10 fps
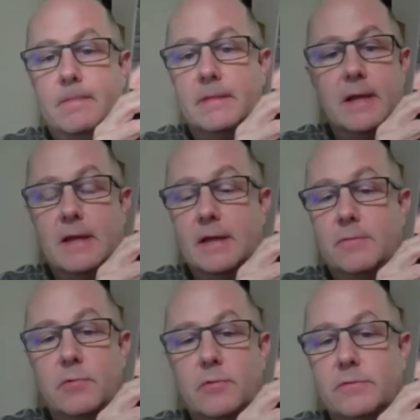they
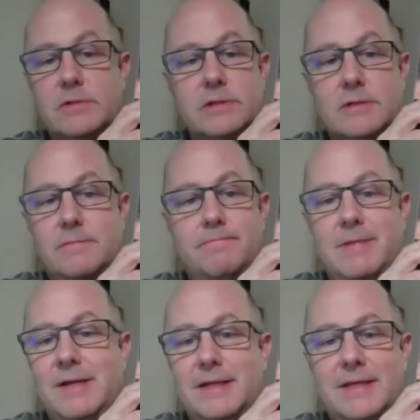will just
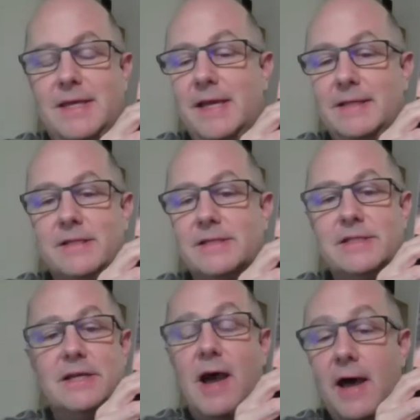kick the
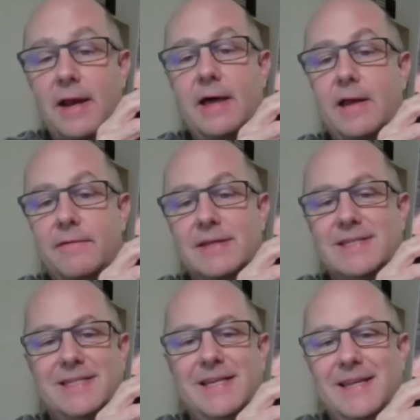snot out of a
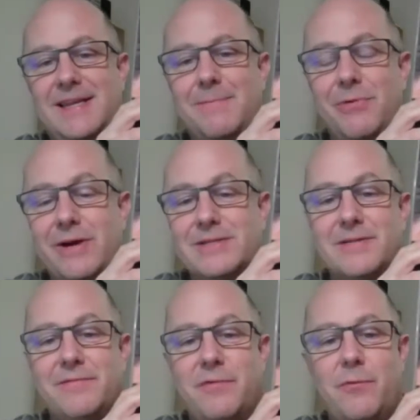CD
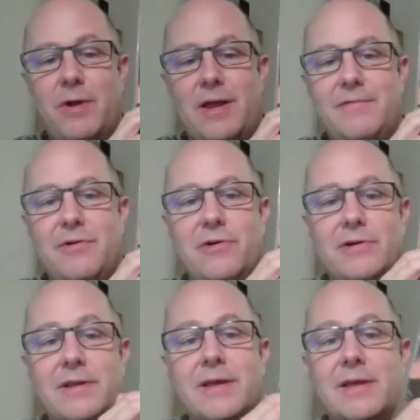pressing, from what I've
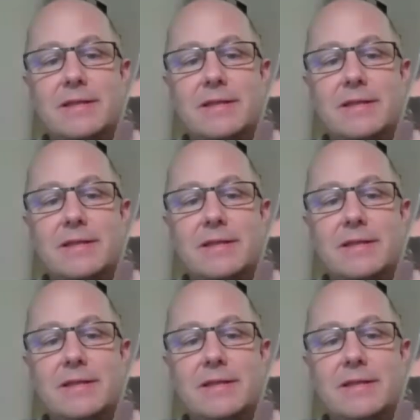heard.